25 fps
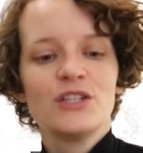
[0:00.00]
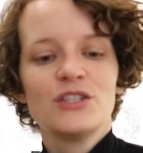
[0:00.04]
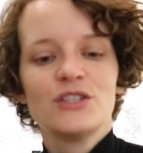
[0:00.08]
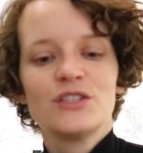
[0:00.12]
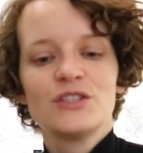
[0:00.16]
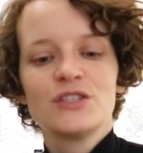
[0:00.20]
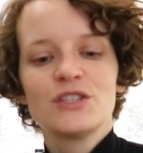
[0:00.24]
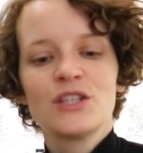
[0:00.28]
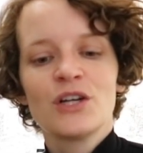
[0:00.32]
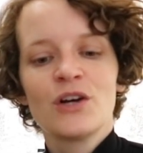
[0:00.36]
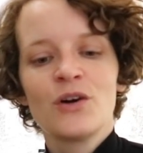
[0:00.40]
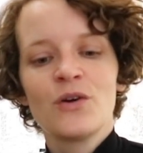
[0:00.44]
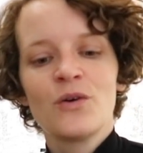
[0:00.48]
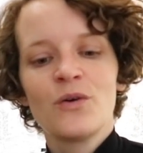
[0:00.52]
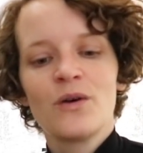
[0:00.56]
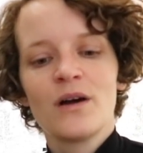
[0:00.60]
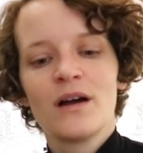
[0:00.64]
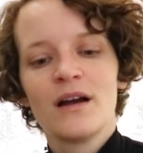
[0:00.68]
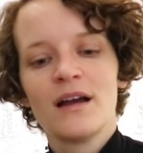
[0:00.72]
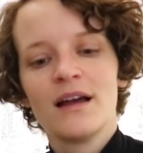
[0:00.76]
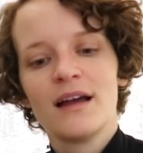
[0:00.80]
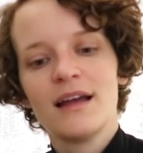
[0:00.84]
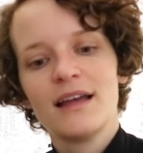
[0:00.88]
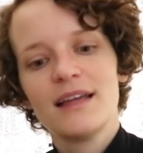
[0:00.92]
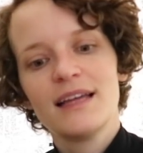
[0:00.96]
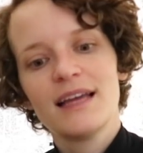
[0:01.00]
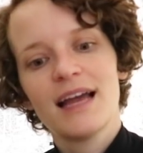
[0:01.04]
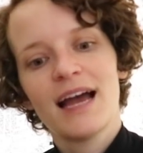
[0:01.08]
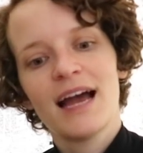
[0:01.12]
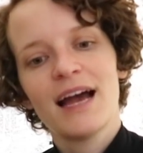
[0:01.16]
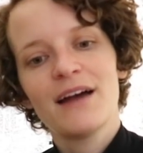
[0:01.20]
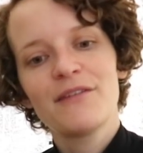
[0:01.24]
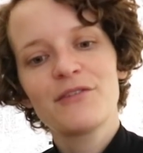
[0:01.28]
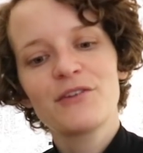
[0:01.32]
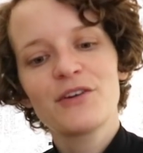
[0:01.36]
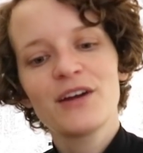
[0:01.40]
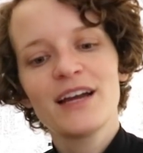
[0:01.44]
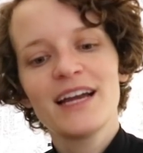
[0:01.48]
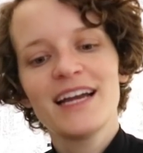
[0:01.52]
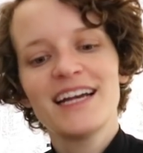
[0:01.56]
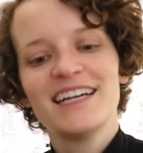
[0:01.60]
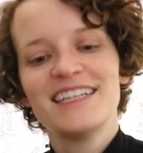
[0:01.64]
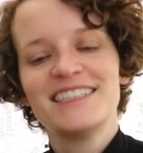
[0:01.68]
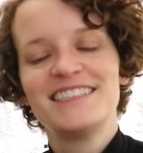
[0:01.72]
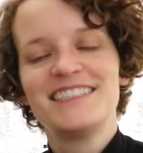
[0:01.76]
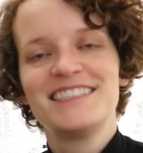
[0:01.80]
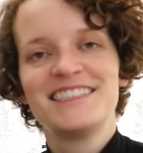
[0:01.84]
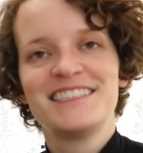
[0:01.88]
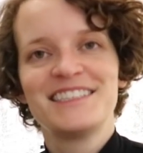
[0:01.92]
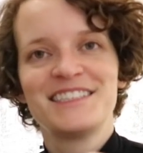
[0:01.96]
So after I
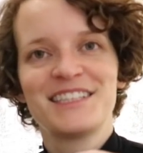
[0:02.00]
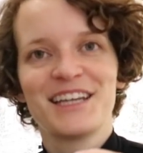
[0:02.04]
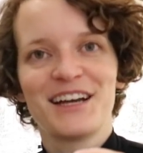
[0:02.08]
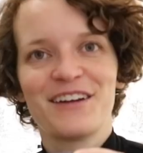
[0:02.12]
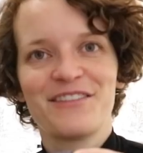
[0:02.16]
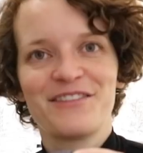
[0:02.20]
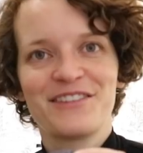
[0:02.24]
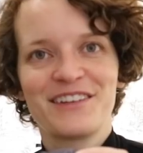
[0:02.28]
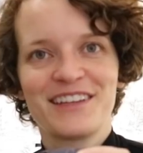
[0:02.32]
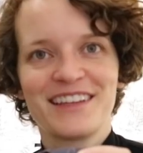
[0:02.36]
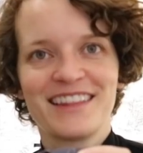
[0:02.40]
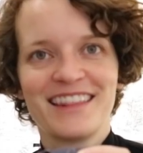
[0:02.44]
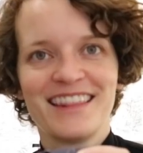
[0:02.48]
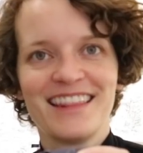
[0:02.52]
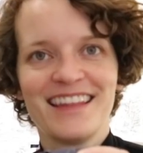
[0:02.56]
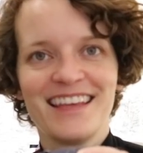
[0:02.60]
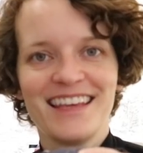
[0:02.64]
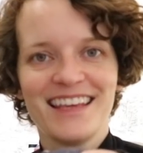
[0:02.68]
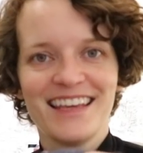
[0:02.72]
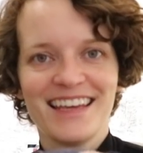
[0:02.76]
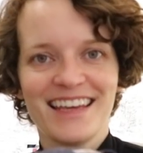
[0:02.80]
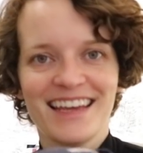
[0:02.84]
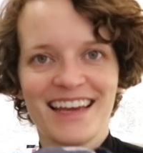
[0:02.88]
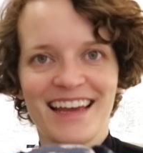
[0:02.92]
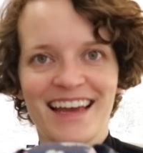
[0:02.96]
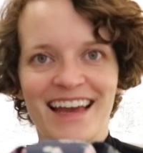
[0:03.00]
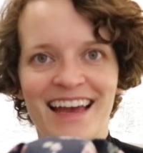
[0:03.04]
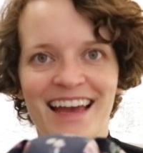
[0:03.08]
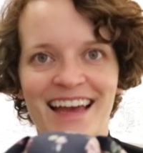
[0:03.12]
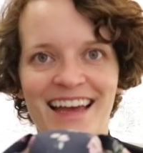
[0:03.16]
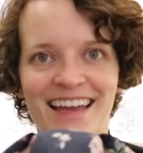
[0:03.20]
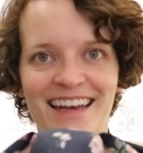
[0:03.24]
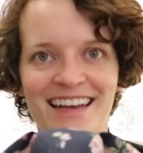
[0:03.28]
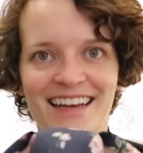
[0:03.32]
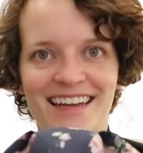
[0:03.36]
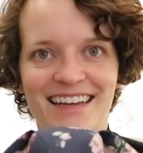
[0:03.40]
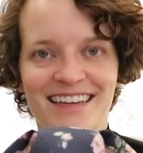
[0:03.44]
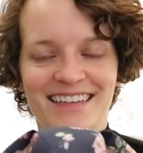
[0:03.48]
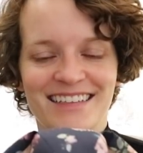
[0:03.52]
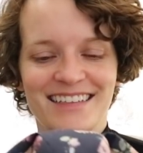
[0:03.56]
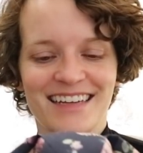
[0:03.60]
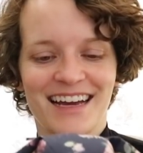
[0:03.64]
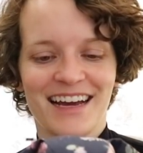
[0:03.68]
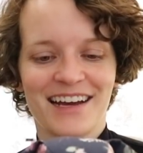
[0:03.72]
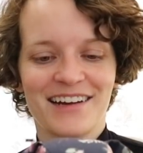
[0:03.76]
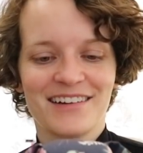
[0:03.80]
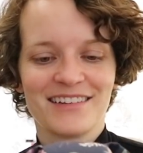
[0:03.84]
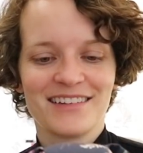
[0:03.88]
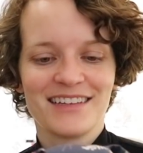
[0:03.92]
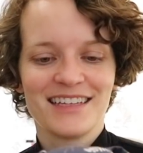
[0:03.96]
had stuffed the head
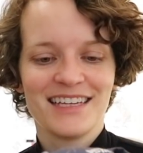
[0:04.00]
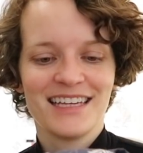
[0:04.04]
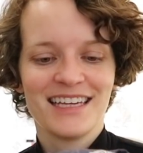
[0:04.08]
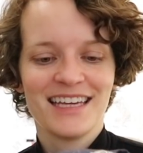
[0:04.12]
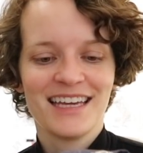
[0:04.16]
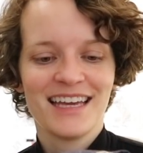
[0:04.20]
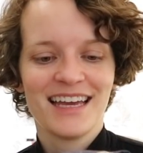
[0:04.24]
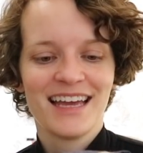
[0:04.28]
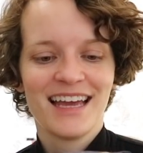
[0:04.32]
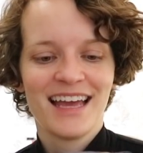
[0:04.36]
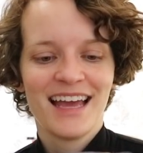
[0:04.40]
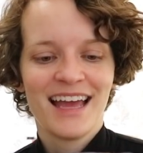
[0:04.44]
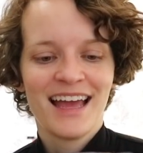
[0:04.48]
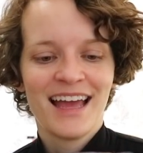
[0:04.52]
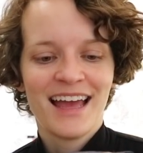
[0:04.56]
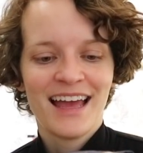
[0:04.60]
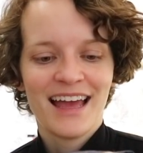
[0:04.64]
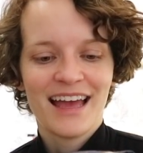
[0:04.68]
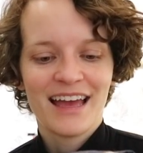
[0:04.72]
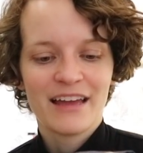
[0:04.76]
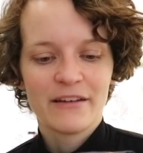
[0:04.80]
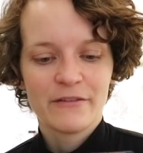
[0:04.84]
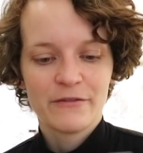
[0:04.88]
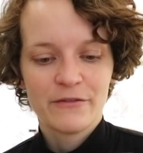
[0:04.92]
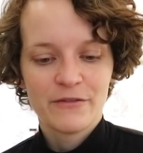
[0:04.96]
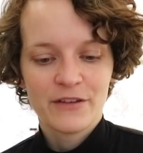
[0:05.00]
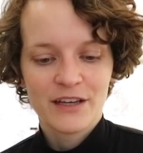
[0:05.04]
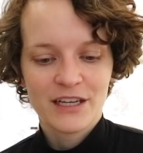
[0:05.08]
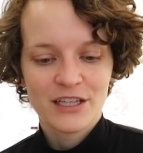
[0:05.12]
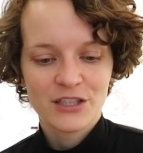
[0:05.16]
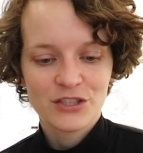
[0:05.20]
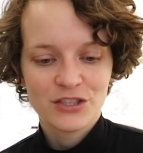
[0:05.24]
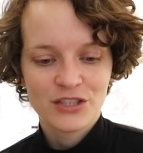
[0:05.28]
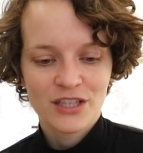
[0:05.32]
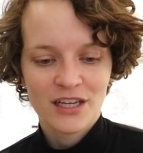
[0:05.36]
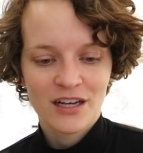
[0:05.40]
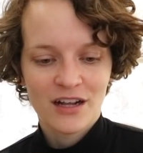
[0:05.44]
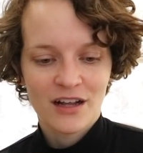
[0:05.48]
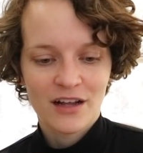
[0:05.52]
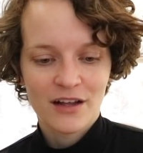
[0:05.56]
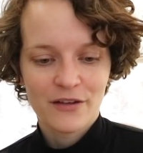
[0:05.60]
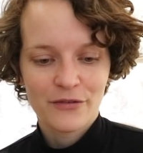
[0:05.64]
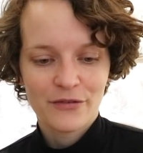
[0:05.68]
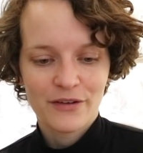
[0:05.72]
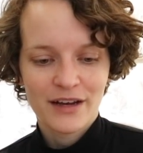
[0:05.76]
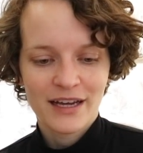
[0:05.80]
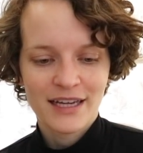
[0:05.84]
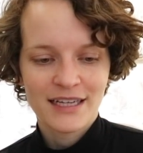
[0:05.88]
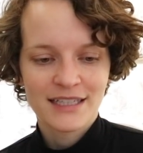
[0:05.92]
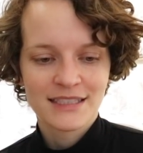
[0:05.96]
entirely and finished it off,
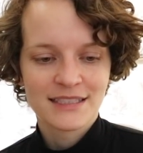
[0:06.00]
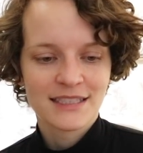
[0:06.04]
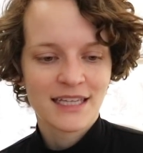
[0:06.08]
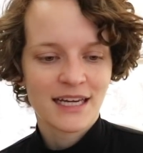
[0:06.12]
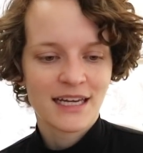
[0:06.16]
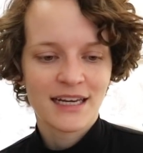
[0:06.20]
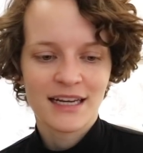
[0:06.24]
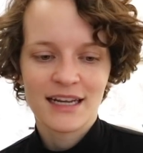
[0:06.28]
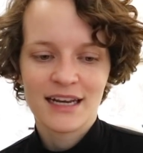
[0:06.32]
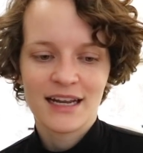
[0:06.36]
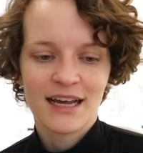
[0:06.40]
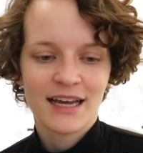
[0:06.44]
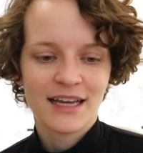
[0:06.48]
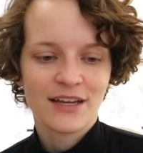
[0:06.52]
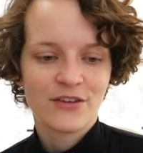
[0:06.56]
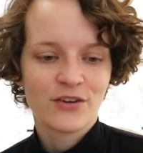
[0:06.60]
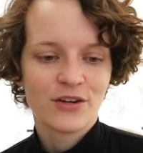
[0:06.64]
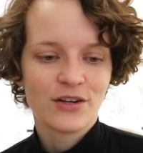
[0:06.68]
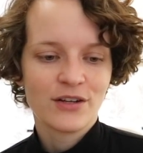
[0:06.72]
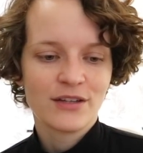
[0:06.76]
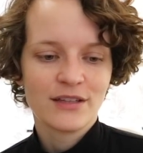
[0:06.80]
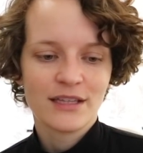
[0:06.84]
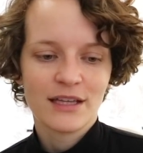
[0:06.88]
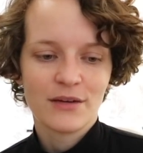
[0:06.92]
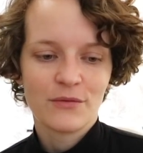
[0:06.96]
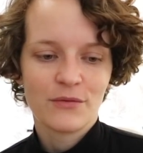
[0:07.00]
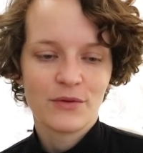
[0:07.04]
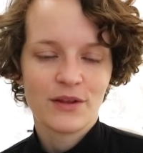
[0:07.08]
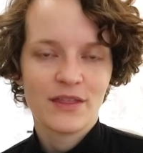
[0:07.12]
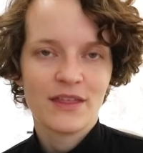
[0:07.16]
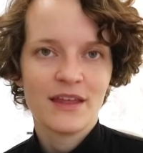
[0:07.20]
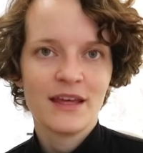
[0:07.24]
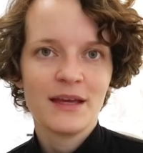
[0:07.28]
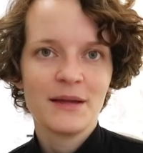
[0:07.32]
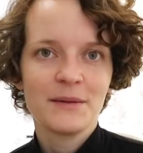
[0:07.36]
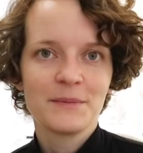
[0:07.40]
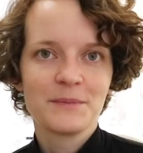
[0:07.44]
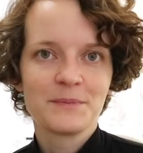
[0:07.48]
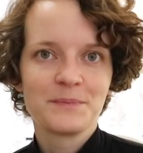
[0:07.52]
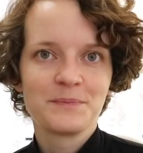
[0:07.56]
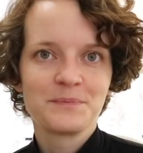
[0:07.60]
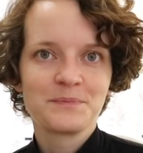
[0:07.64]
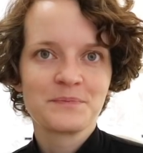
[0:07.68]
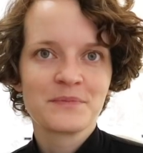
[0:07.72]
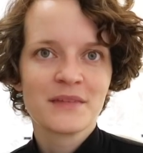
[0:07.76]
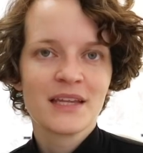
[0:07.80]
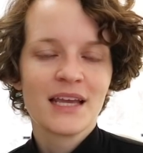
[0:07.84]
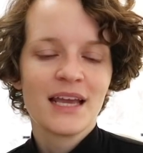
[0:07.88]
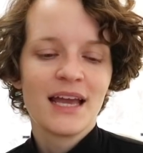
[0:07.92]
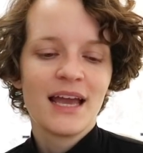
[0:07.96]
I decided I couldn't live with it,
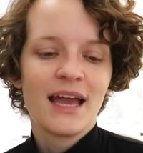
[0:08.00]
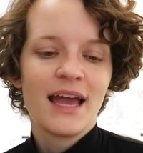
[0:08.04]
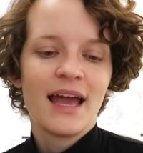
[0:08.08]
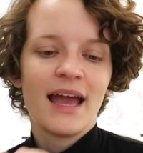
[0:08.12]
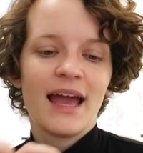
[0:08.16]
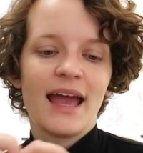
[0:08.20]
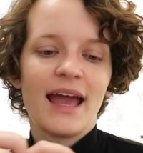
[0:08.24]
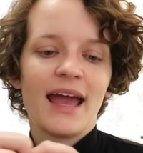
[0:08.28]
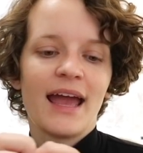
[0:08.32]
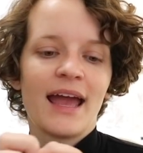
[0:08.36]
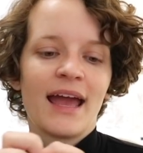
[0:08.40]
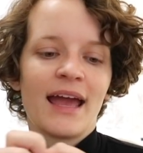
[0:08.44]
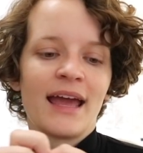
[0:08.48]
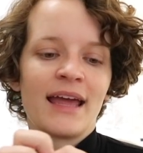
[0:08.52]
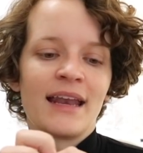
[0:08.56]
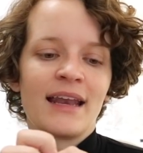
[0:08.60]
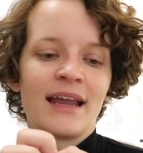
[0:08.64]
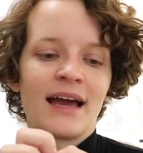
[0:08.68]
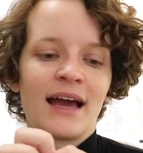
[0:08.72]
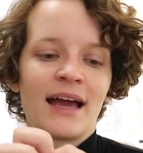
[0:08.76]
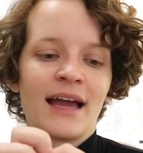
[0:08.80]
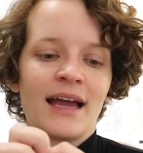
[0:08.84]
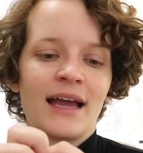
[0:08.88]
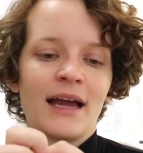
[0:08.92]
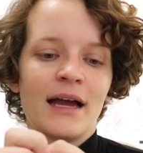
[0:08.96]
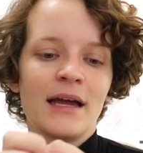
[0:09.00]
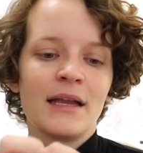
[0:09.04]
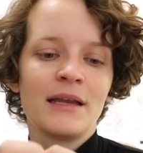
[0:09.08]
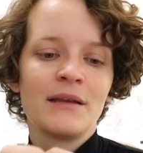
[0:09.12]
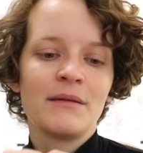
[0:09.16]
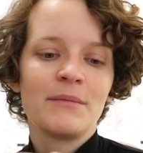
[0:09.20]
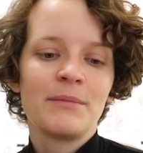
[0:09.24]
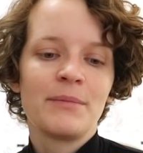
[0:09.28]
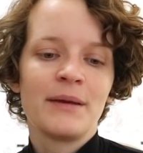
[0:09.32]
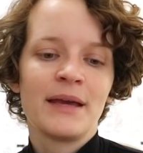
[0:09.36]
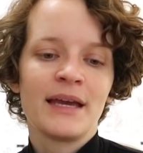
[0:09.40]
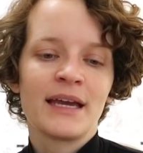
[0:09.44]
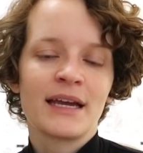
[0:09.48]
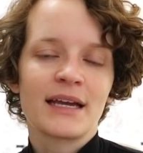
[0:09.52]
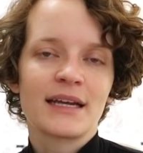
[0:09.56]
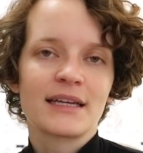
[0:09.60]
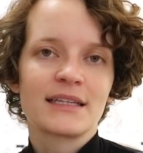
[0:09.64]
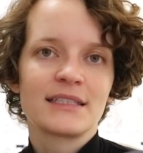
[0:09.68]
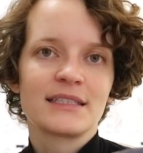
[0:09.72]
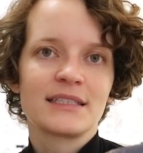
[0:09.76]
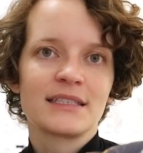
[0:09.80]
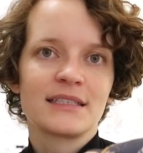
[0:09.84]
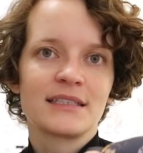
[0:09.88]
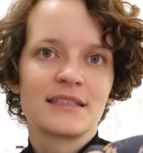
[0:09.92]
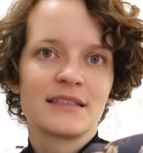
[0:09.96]
and I
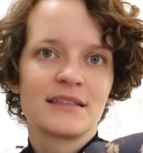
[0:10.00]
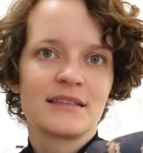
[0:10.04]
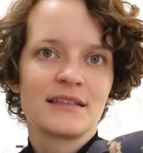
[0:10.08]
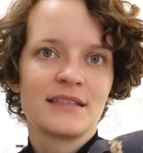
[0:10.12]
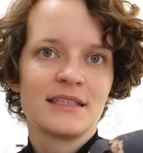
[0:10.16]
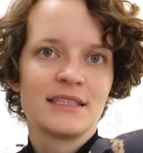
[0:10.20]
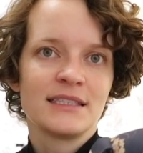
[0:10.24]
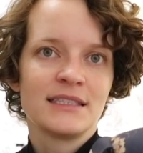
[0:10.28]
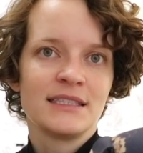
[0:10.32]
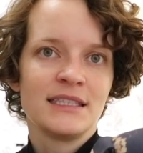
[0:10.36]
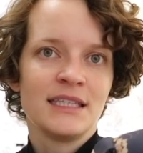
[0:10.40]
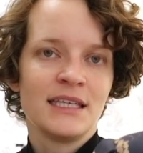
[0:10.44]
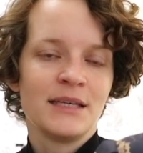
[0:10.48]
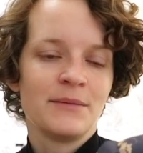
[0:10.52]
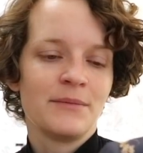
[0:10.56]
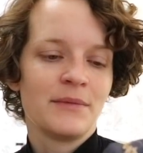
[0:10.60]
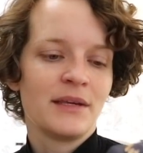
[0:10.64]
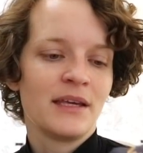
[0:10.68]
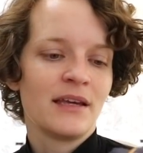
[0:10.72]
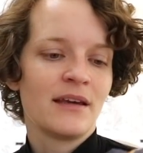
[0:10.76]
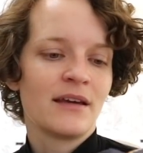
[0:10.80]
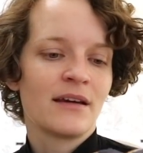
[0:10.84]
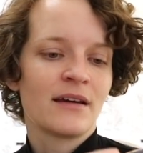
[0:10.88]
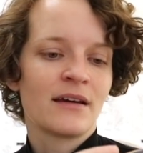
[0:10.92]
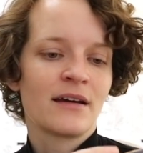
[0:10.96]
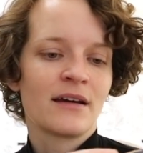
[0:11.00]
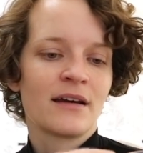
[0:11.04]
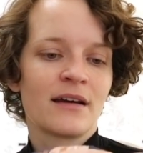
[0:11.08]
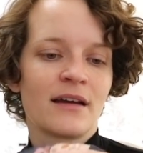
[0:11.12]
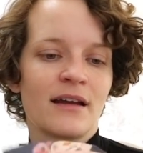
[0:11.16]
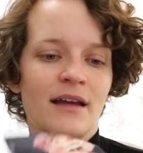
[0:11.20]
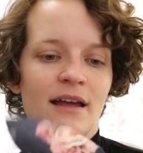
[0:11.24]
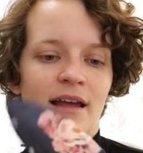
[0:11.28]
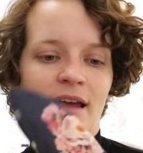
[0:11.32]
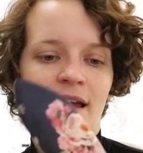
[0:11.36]
unpicked the seam here,